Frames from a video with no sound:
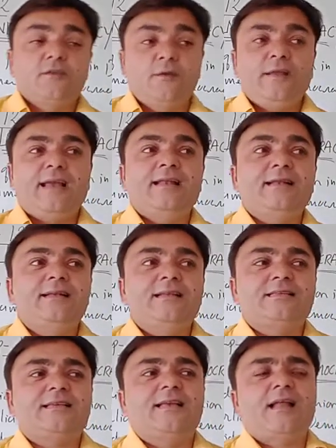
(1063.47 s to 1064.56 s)
So you can
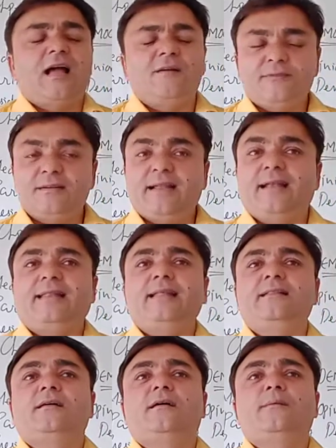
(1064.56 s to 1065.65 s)
understand, after
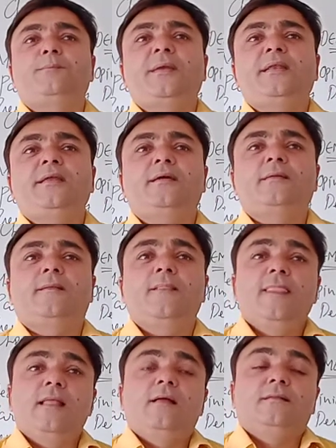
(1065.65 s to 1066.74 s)
getting the
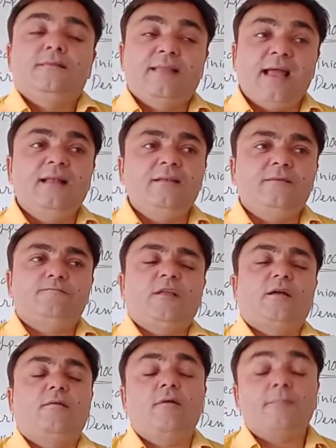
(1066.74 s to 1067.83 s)
opinion that
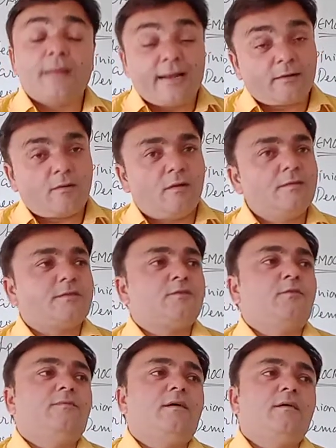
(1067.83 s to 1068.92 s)
the government
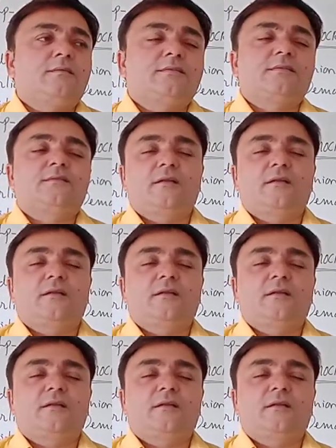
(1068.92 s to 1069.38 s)
also works,